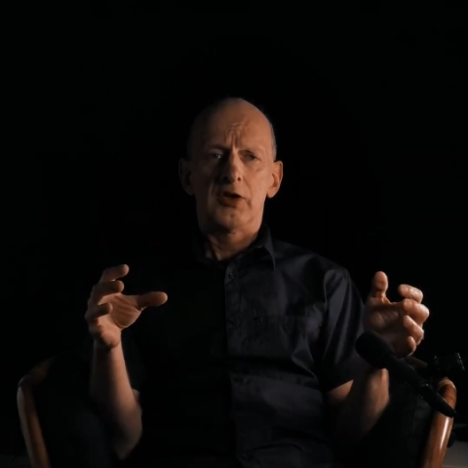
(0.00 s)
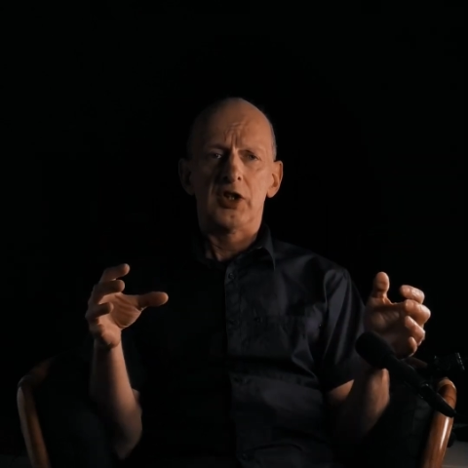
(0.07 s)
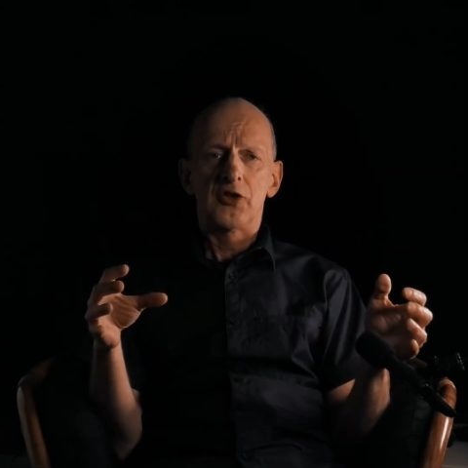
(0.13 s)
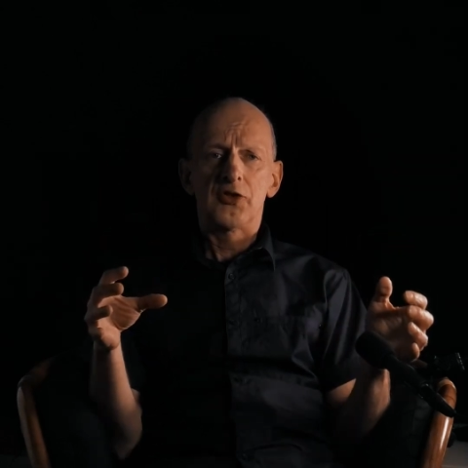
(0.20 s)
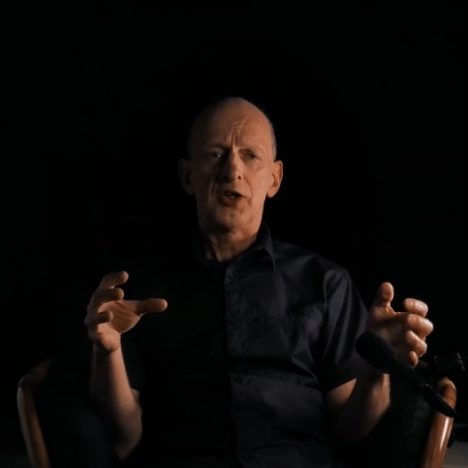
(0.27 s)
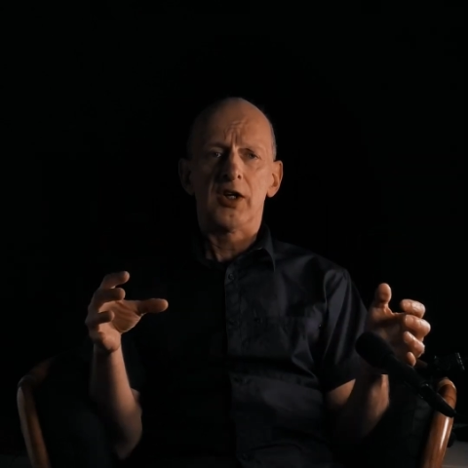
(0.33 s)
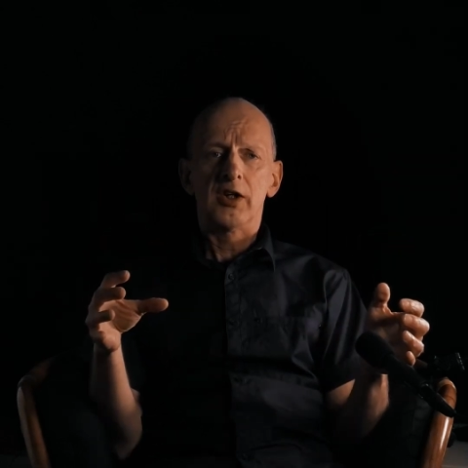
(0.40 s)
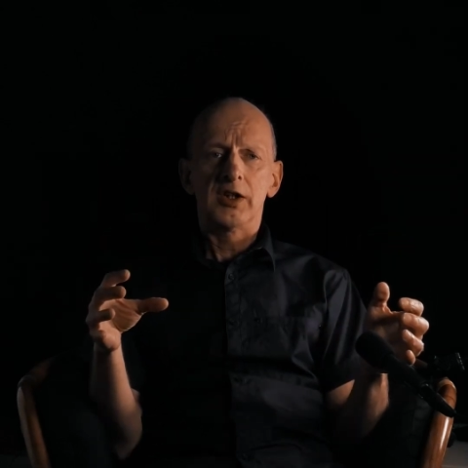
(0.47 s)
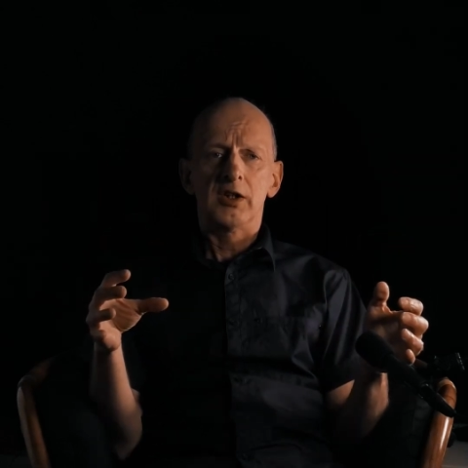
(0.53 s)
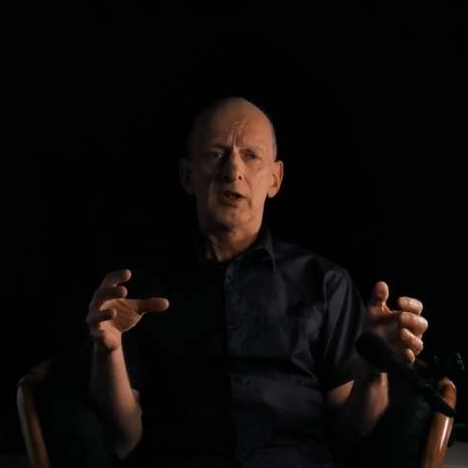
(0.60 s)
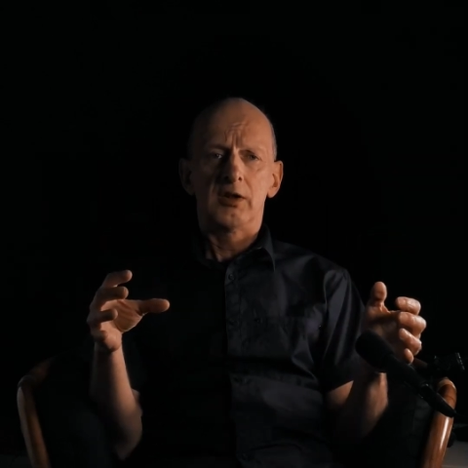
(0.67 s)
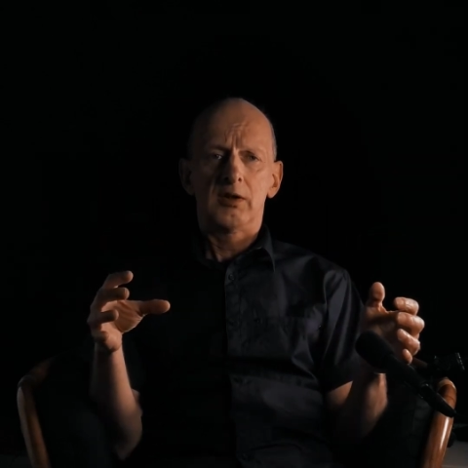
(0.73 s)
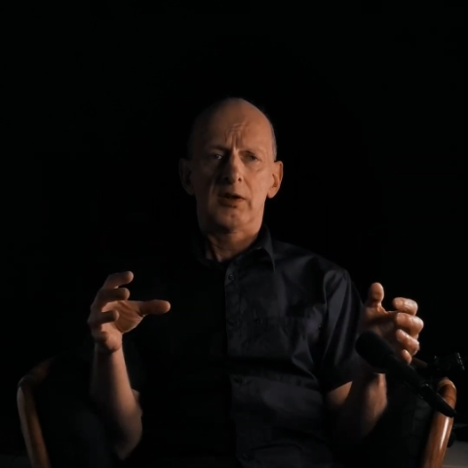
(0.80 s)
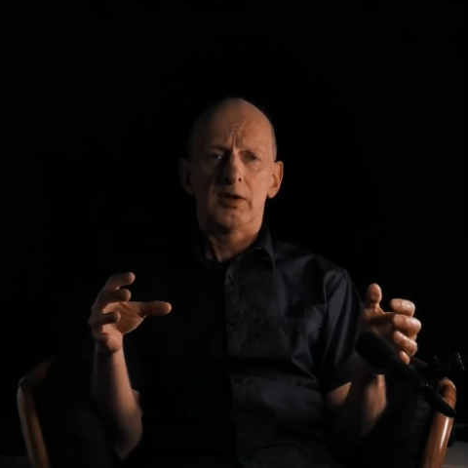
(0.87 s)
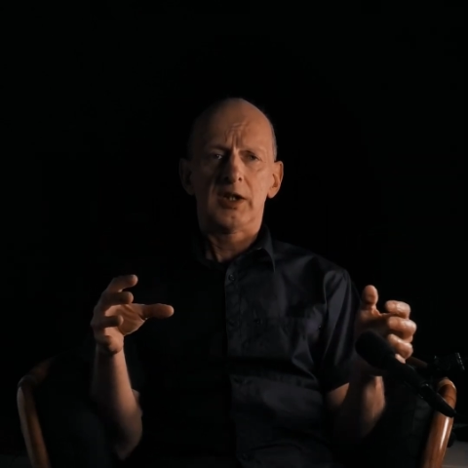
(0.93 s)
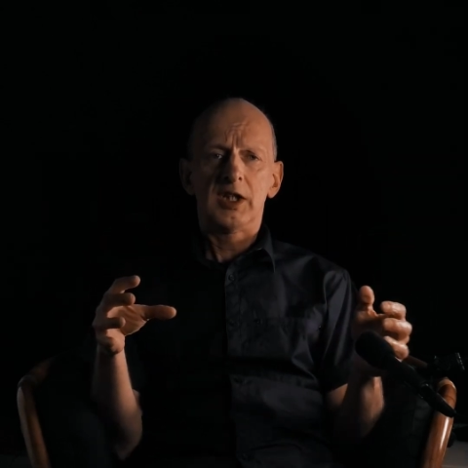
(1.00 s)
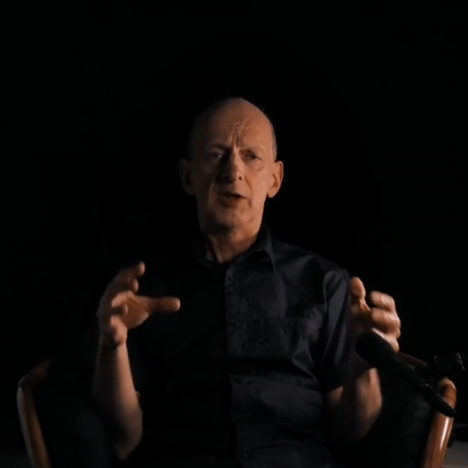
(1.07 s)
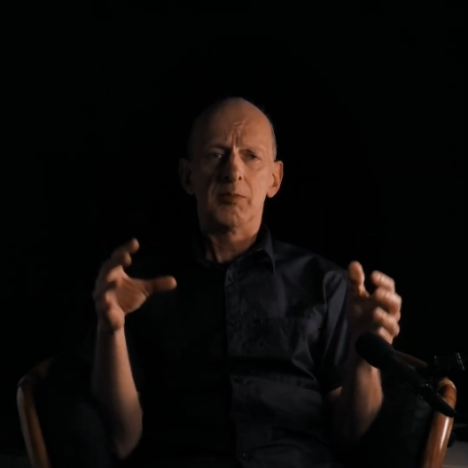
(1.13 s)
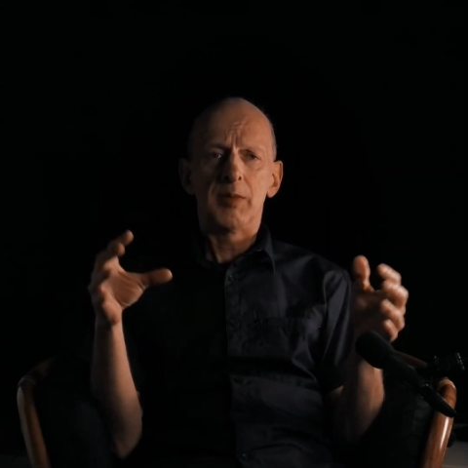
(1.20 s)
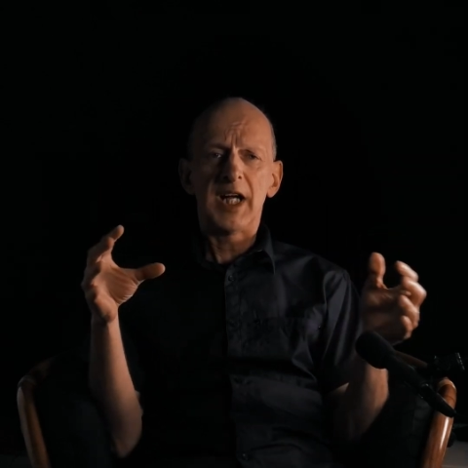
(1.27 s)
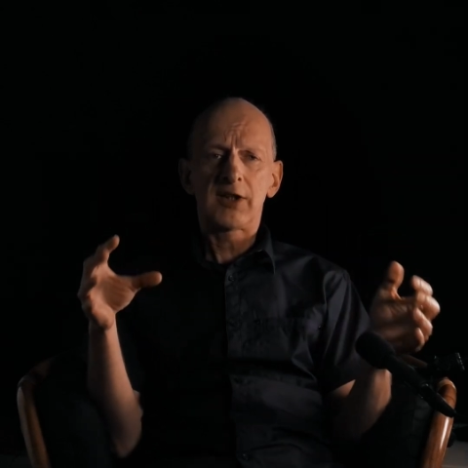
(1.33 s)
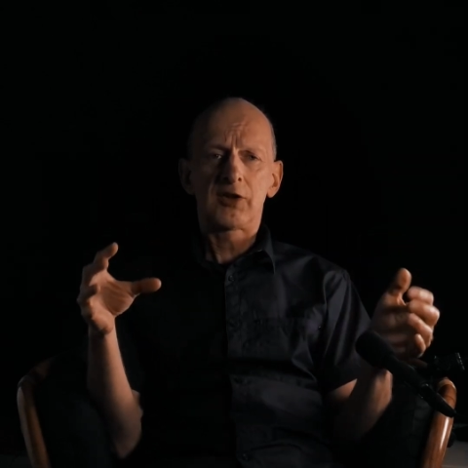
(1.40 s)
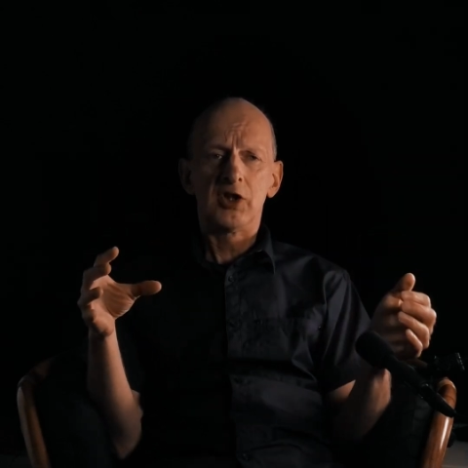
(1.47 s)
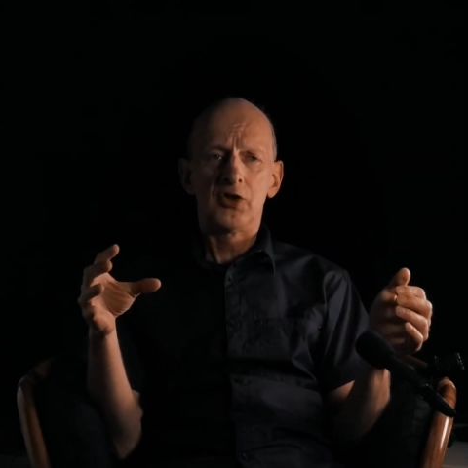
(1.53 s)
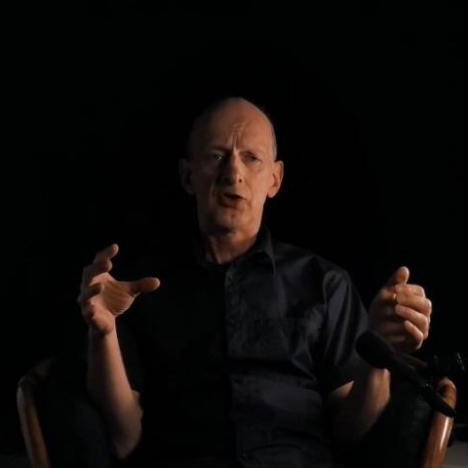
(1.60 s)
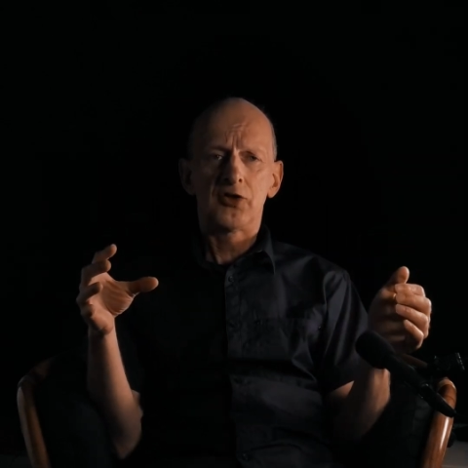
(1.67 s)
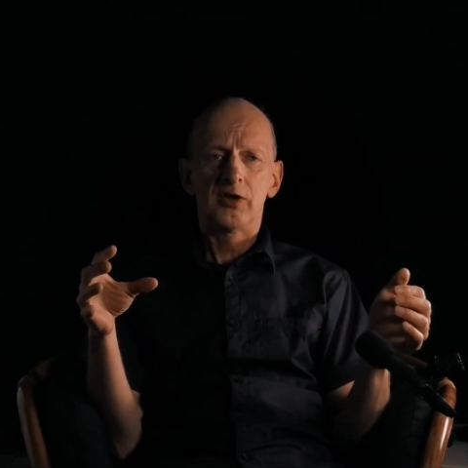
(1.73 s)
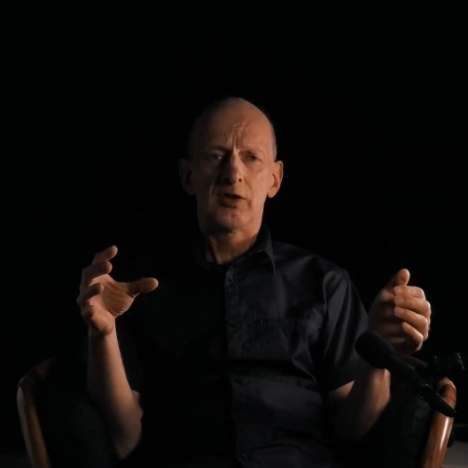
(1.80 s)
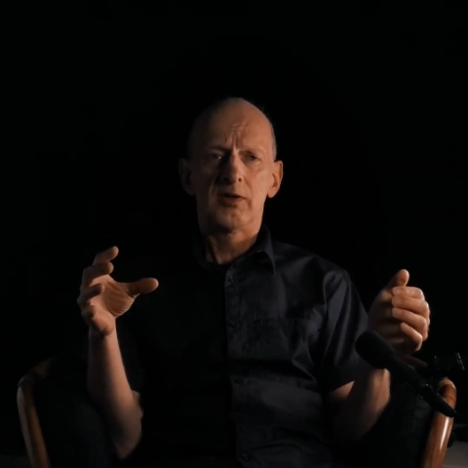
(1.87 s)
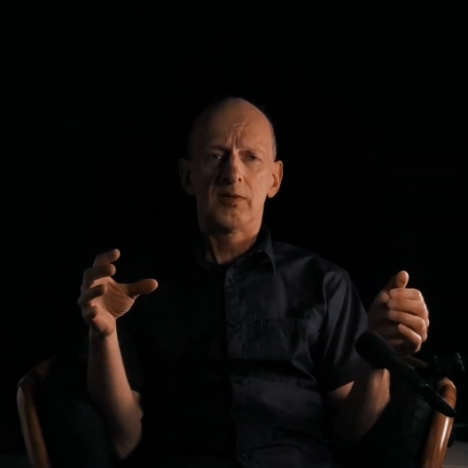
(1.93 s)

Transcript: design in practice.